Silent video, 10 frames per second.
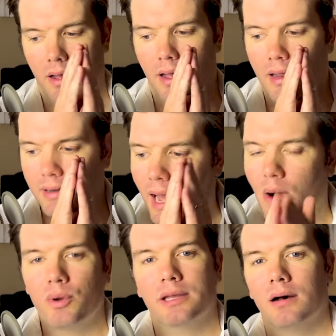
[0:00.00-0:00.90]
And
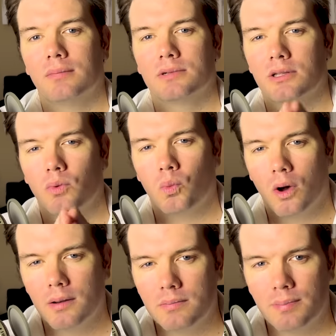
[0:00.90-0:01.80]
now we come to the
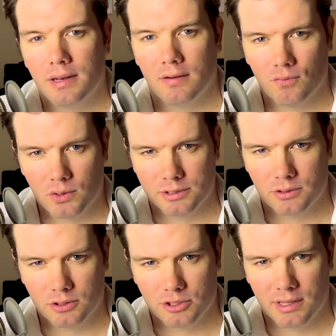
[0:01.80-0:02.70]
one bit of
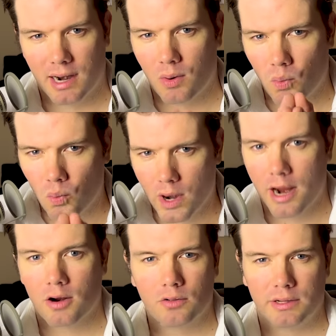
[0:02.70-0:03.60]
research that I
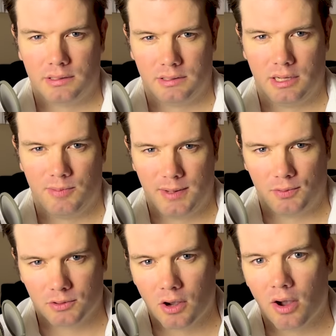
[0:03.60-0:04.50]
rarely see
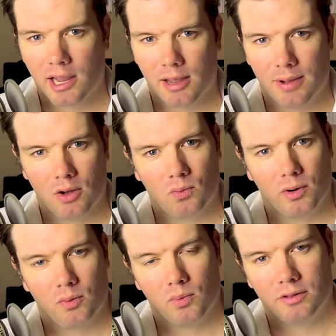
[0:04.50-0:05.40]
people talking about
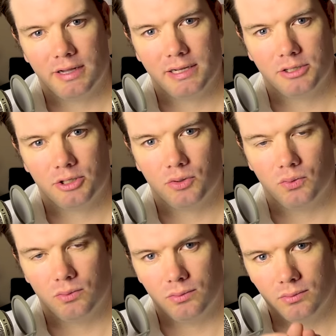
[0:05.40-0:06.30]
when it relates
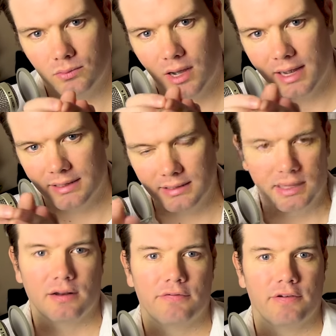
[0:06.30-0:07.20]
to
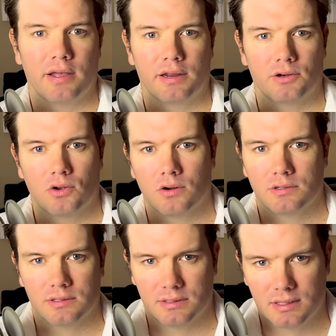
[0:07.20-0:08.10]
identifying
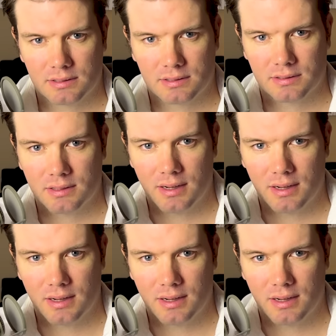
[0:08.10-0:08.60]
narcissists